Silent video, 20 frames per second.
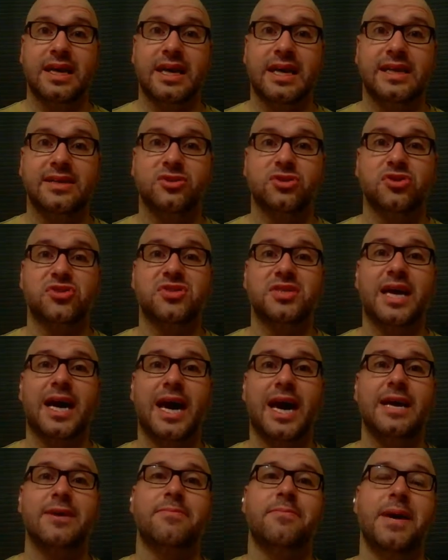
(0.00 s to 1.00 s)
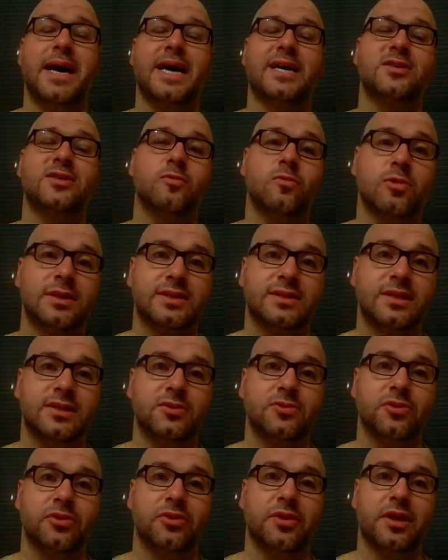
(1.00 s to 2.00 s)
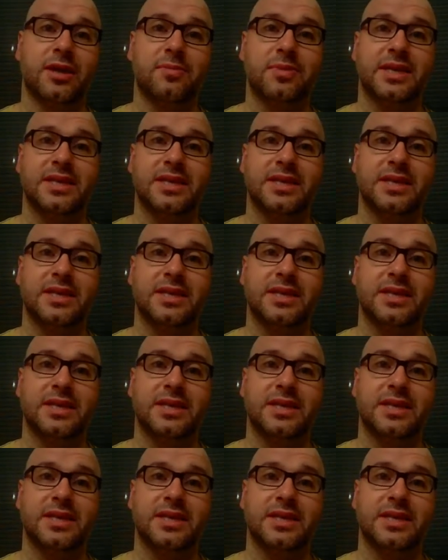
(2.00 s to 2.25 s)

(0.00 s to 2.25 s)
and just tie it back to one central thing.